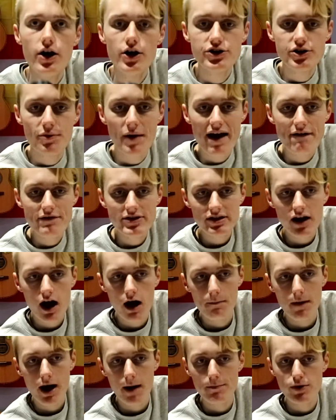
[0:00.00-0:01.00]
So every
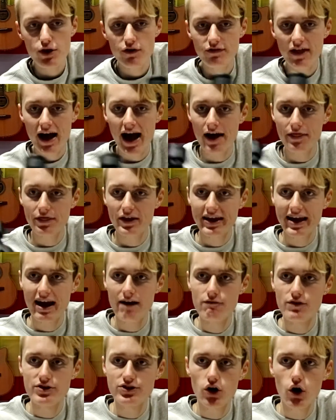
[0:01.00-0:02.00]
time I move that, the
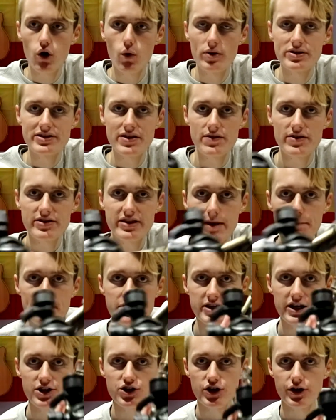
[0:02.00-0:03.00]
camera is always in the same
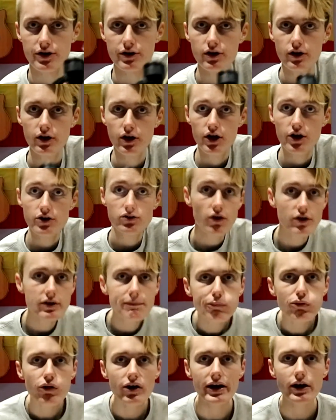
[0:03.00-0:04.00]
position. So it's
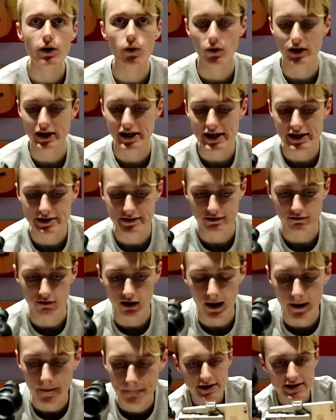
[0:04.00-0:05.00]
pretty cool and easy,
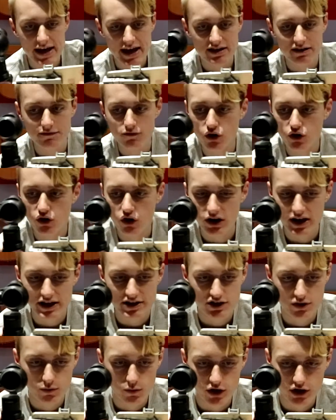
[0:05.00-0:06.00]
right? Yes, I've not got a
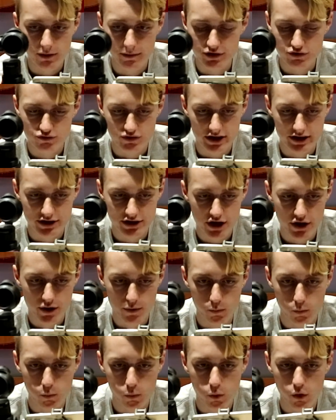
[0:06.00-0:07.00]
list to work on my screen. Don't
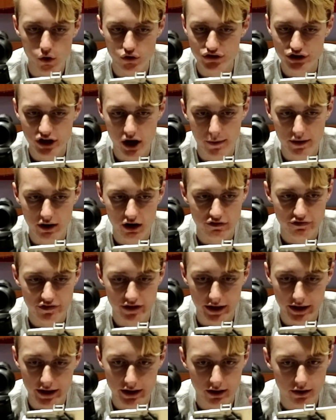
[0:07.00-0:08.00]
know what's going off
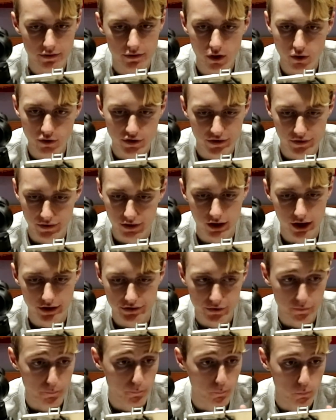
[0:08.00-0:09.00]
here. Not gonna lie, I
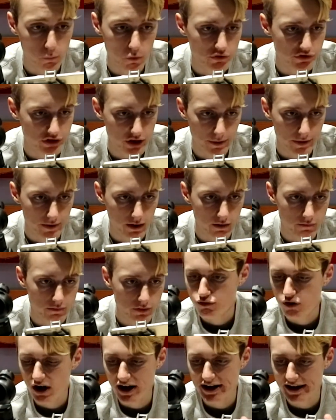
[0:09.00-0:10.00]
don't know what's going on.
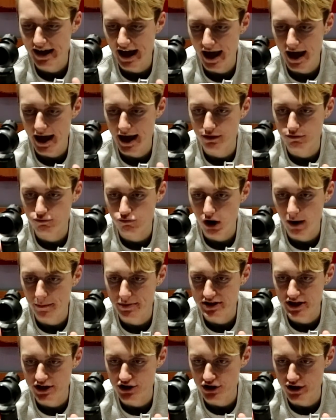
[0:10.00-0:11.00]
Trying to get the right
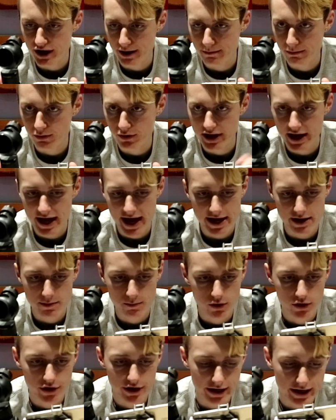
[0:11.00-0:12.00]
position in, but it ain't
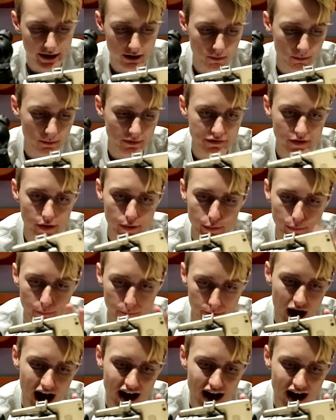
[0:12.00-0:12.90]
working on the phone.